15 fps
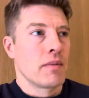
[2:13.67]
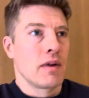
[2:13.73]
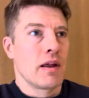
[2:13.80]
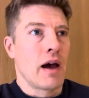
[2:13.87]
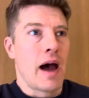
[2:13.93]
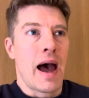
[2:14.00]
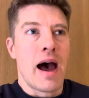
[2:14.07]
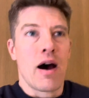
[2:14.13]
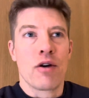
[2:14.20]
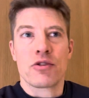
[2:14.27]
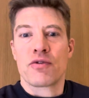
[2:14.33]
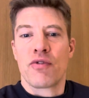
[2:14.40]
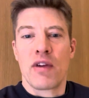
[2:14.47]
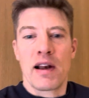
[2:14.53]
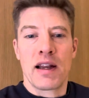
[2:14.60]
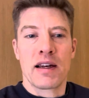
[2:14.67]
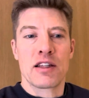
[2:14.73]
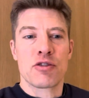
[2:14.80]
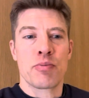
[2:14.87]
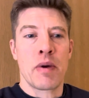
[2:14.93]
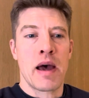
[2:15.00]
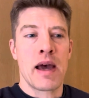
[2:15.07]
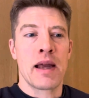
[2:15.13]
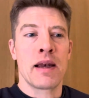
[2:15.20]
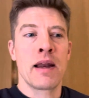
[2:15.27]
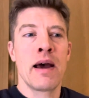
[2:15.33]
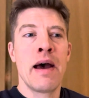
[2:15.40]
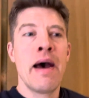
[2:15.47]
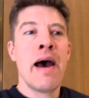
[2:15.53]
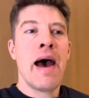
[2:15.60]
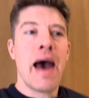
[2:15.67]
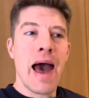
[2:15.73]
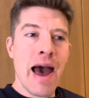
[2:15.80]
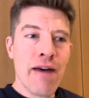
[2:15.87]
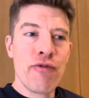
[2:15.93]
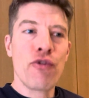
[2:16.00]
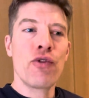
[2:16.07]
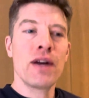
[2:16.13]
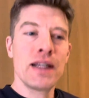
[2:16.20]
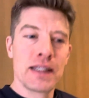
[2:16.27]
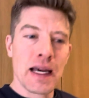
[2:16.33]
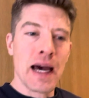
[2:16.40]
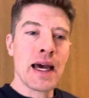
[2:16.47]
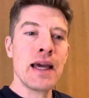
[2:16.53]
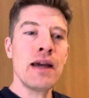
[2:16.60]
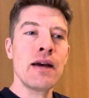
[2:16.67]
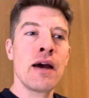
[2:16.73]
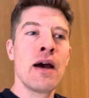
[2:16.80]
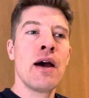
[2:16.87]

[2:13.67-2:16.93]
I was feeling this pain every day